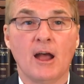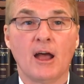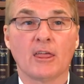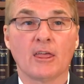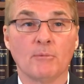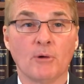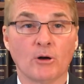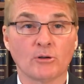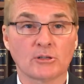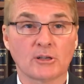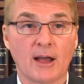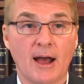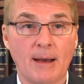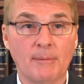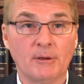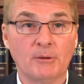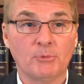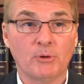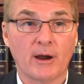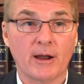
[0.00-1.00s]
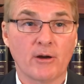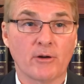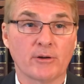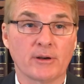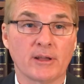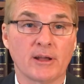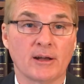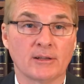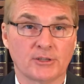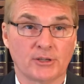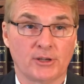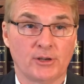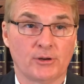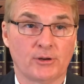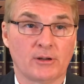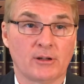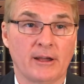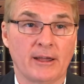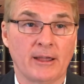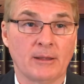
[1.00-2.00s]
The most common priority
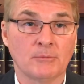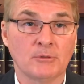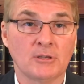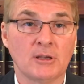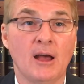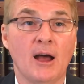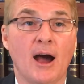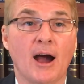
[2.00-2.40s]
unsecured claims